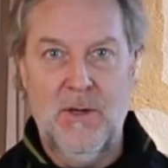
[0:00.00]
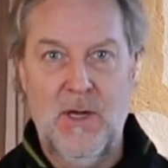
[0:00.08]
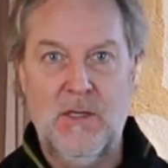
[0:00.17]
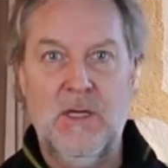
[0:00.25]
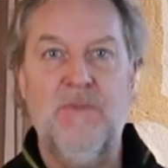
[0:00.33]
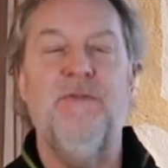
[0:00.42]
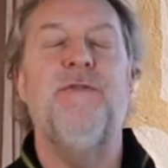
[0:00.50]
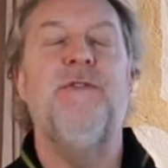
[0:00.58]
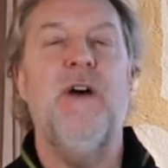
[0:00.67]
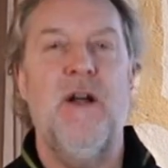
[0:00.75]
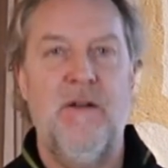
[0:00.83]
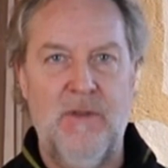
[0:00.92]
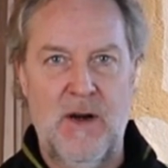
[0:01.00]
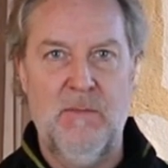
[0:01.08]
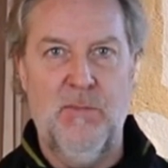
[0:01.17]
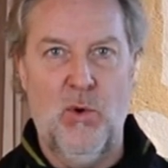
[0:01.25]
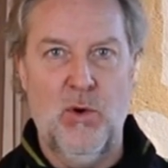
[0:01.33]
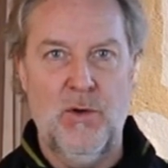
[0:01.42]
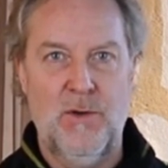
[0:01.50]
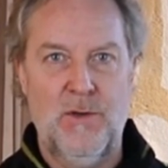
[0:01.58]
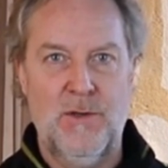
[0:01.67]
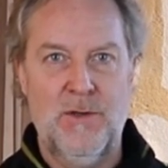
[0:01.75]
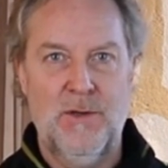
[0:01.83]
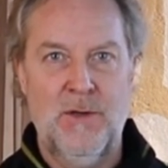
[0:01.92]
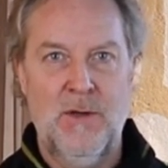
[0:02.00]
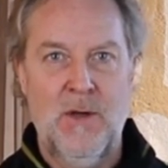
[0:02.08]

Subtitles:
is very, very important